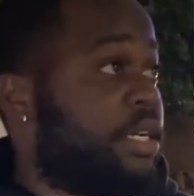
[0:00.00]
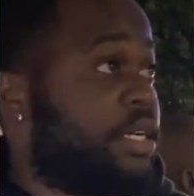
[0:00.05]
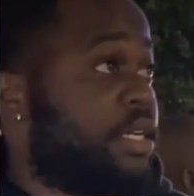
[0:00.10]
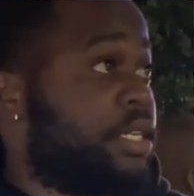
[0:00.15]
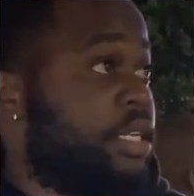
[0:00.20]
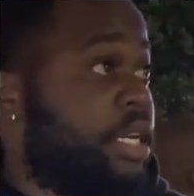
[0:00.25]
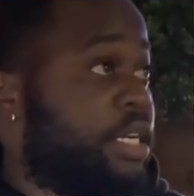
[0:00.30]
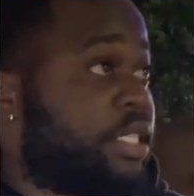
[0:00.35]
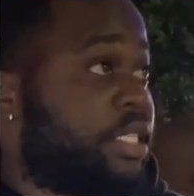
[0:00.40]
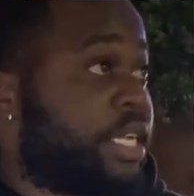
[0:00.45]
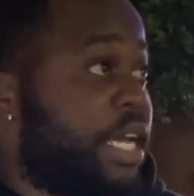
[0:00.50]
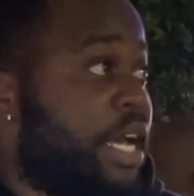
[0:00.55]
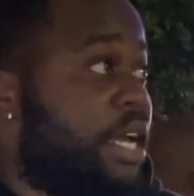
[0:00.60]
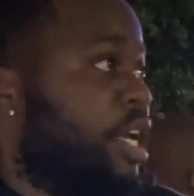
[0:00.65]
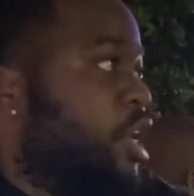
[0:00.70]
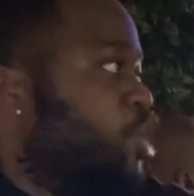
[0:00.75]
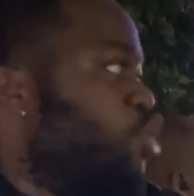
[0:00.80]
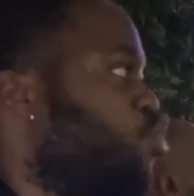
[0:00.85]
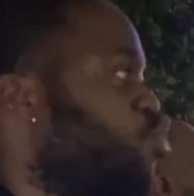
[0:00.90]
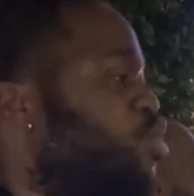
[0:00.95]
You understand?
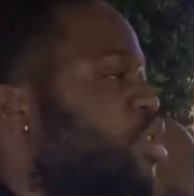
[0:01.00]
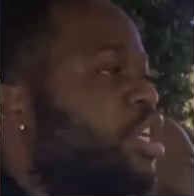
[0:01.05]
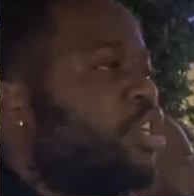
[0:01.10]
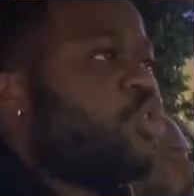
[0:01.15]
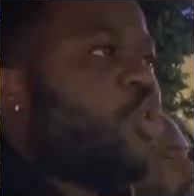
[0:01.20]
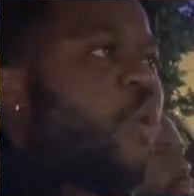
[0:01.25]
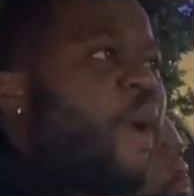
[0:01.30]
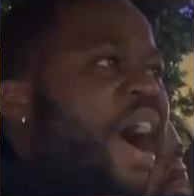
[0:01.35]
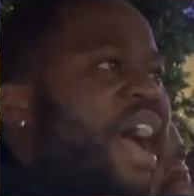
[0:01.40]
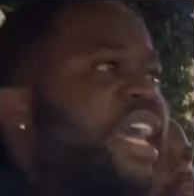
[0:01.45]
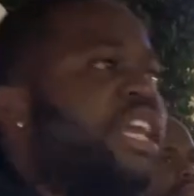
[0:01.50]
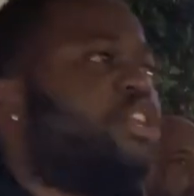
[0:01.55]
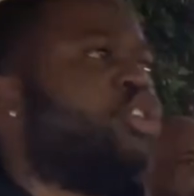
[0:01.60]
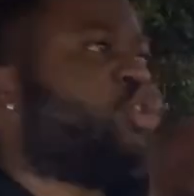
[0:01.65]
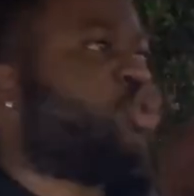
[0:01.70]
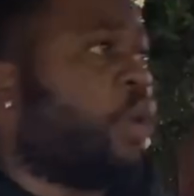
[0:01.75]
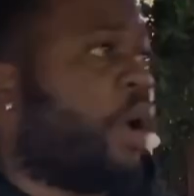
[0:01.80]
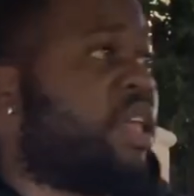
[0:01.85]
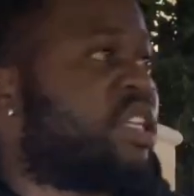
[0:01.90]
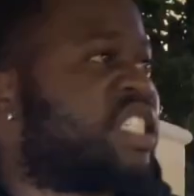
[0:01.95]
You could go out and
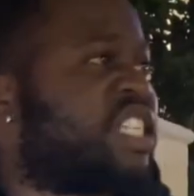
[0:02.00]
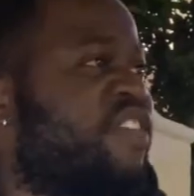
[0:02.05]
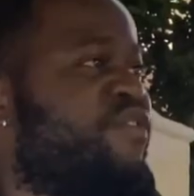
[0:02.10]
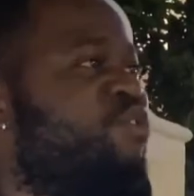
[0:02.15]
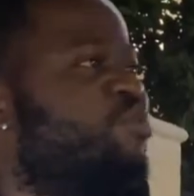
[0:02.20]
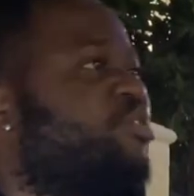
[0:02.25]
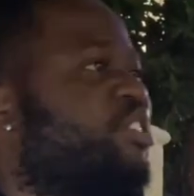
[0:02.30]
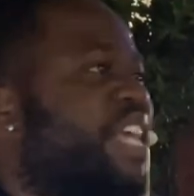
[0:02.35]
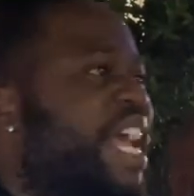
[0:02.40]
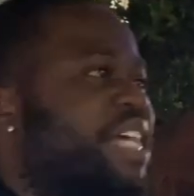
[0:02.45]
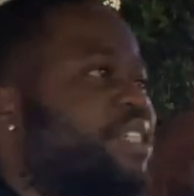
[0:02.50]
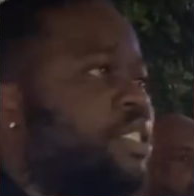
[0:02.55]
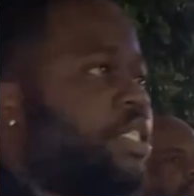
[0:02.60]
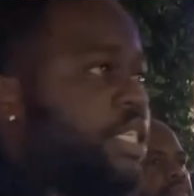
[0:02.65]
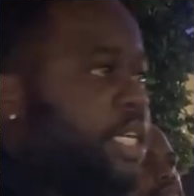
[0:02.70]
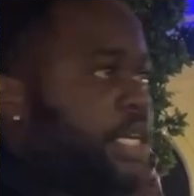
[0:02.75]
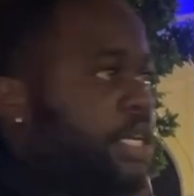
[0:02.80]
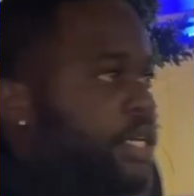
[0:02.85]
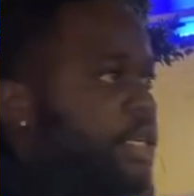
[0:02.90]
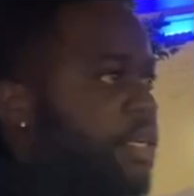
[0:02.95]
enjoy yourself. You just can't
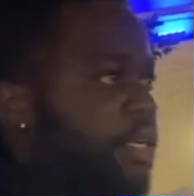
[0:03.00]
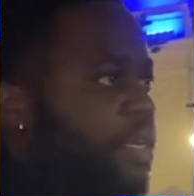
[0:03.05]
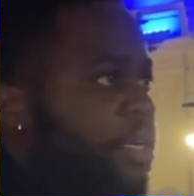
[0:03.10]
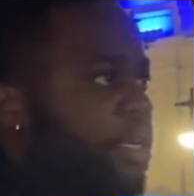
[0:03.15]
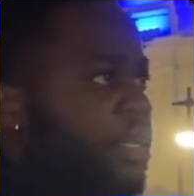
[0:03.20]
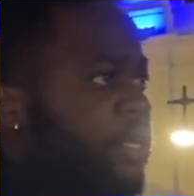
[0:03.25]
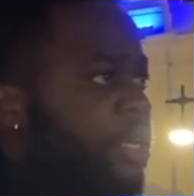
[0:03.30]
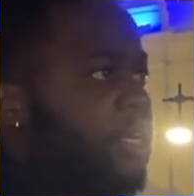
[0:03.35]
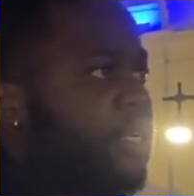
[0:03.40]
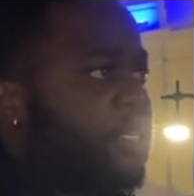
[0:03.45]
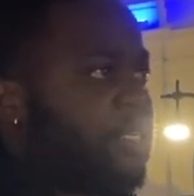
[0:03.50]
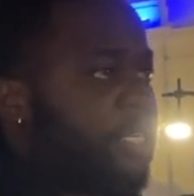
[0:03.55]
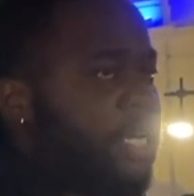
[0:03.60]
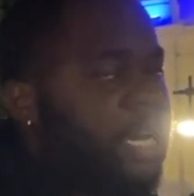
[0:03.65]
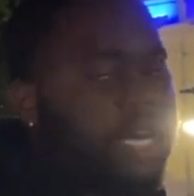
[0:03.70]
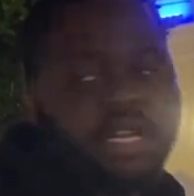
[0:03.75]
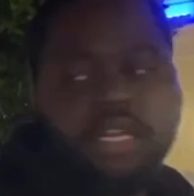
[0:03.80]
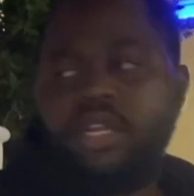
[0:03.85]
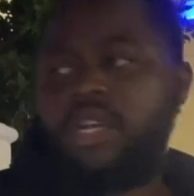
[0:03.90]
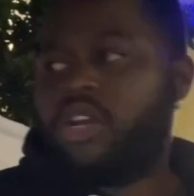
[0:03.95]
sin. You
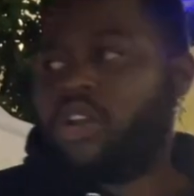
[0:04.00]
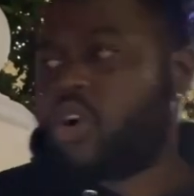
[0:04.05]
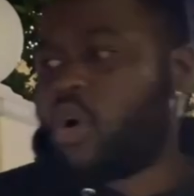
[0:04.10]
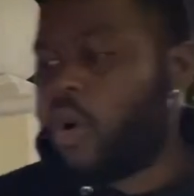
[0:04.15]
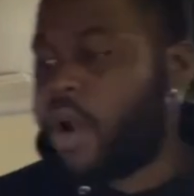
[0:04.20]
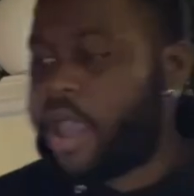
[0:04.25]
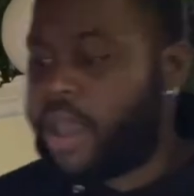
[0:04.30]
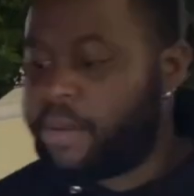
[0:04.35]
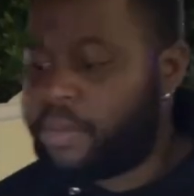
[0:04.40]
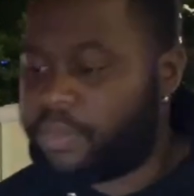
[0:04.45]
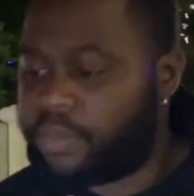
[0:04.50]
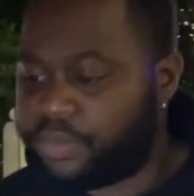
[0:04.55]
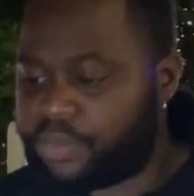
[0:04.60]
understand? Go ahead.